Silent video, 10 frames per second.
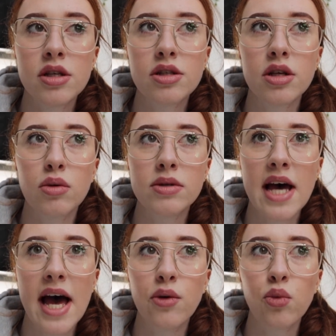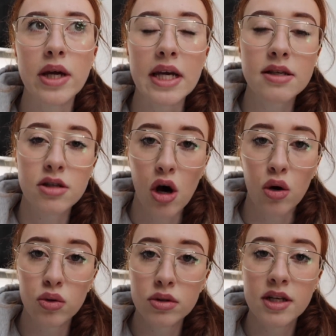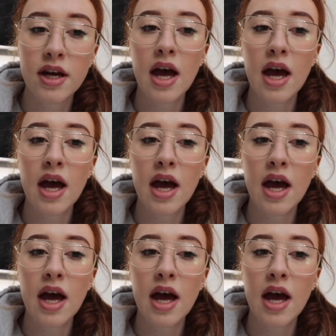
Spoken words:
so 10 weeks old.